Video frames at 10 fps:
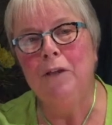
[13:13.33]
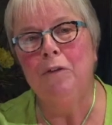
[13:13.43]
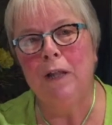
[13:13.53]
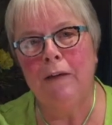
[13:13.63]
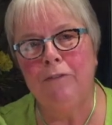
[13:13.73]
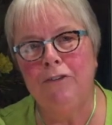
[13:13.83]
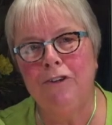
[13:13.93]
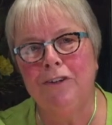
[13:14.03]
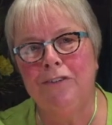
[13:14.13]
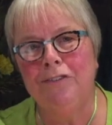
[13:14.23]
you'll have a
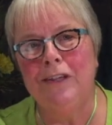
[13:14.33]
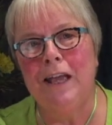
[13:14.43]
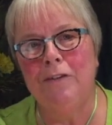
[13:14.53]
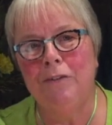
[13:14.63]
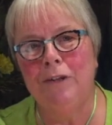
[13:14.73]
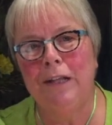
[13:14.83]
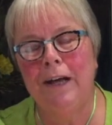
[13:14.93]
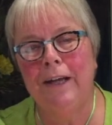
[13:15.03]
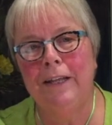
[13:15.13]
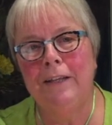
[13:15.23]
chance to get
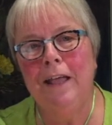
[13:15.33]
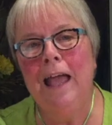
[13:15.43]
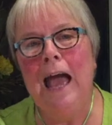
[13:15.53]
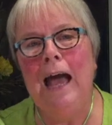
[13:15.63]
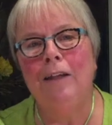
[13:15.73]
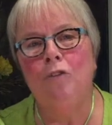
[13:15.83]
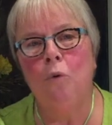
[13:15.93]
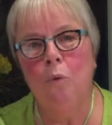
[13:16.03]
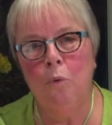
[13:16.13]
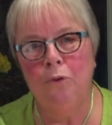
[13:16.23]
online and
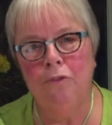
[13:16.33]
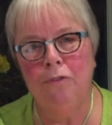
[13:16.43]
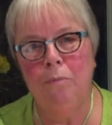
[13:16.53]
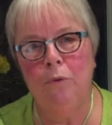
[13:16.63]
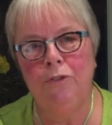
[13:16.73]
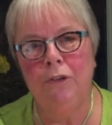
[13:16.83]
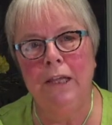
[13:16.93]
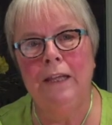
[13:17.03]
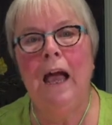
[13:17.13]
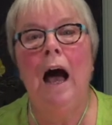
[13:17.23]
order some
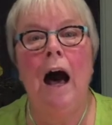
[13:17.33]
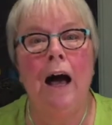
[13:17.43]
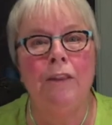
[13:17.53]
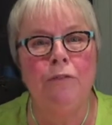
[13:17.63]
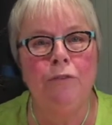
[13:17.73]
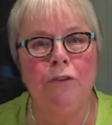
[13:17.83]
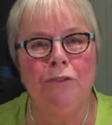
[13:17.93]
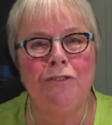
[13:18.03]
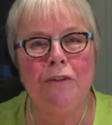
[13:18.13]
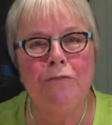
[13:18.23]
whiskey, either for
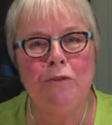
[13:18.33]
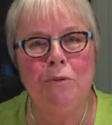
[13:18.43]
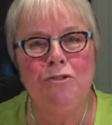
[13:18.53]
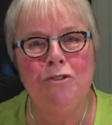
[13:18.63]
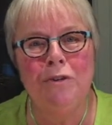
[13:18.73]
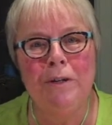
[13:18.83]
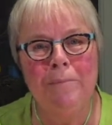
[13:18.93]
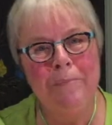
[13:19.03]
yourself to enjoy